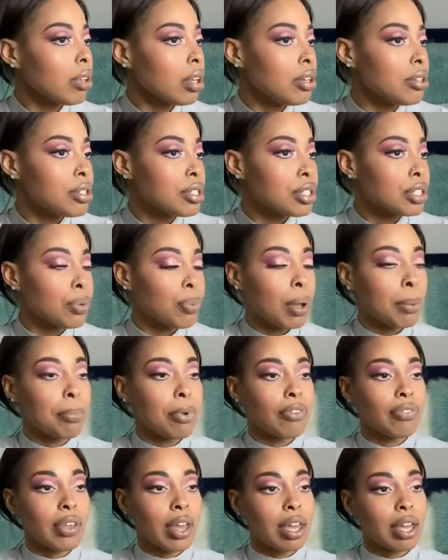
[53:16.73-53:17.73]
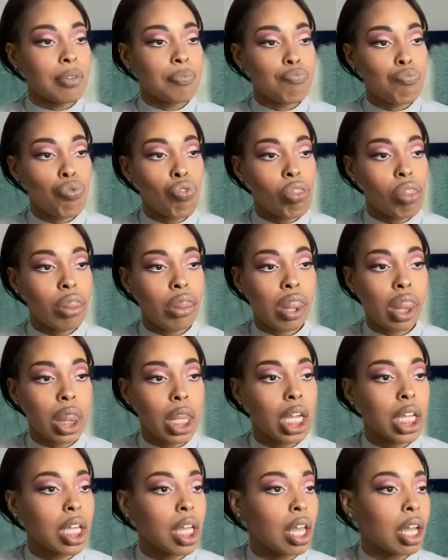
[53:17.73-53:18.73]
Just to wipe off that
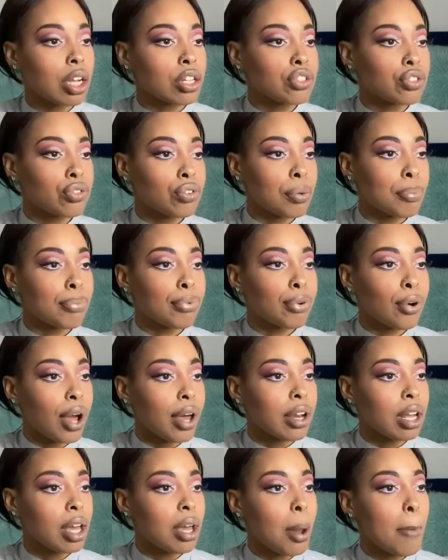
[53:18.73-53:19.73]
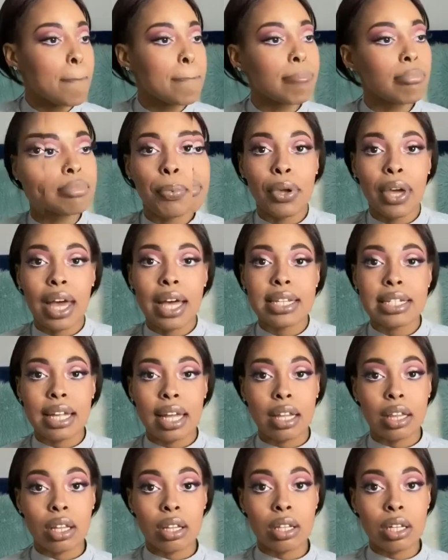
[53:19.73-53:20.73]
extra product. I hope you guys like
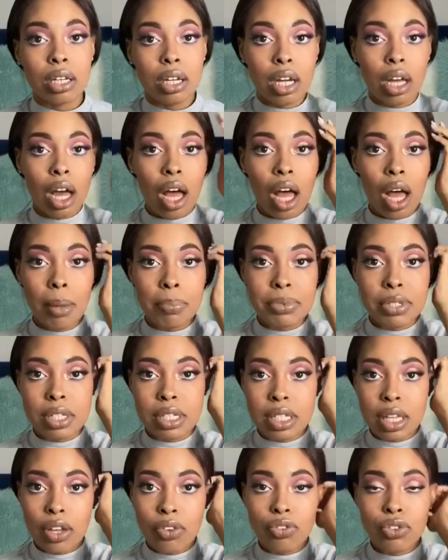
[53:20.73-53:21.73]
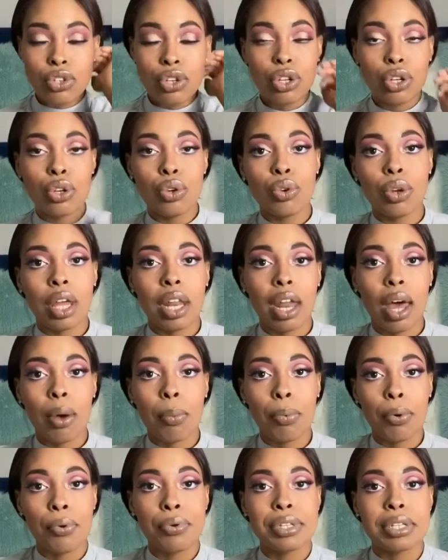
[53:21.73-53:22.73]
the look. Just stay tuned and I'll
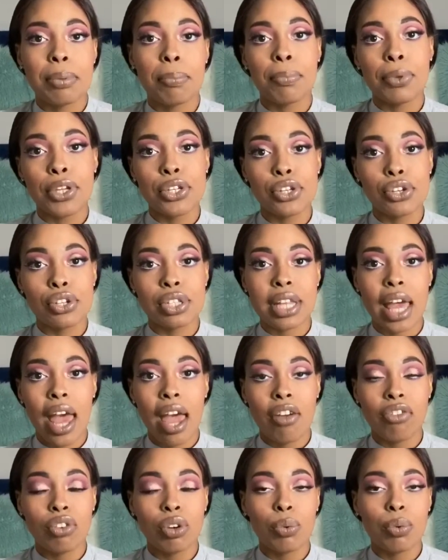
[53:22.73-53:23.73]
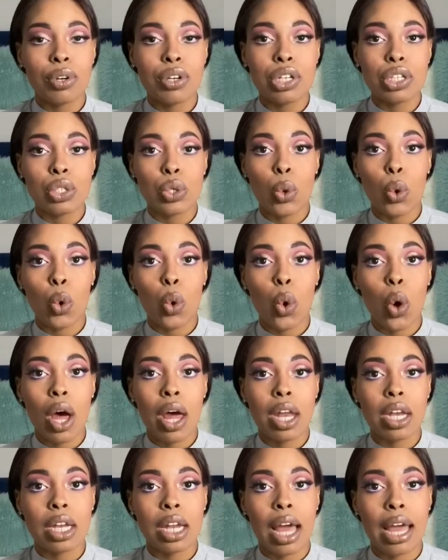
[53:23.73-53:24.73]
post some pictures afterwards
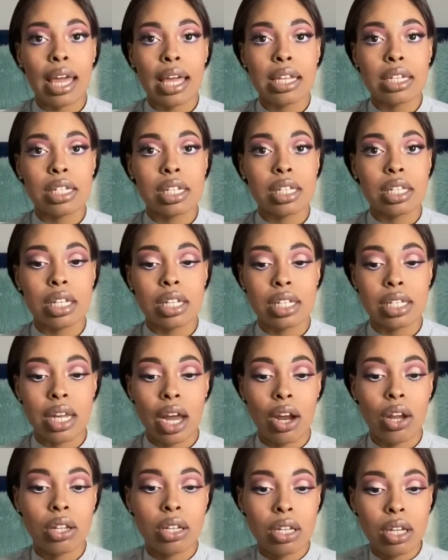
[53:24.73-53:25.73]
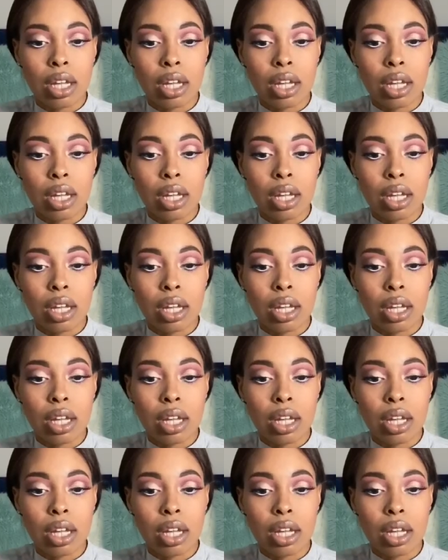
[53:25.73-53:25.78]
on, I guess, just the entire look.